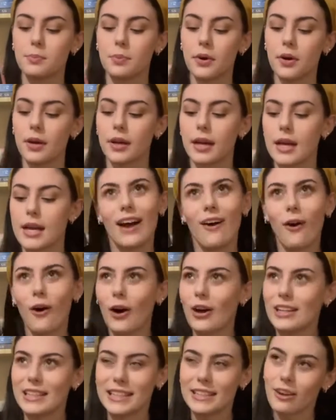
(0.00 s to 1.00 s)
But
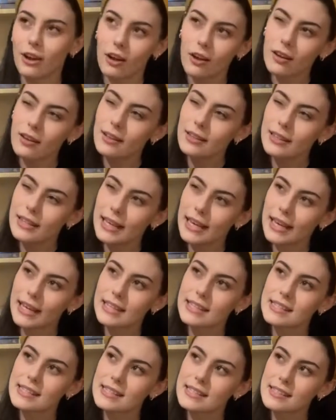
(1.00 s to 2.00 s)
all in all,
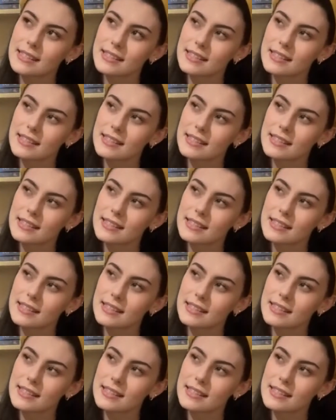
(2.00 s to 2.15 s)
it's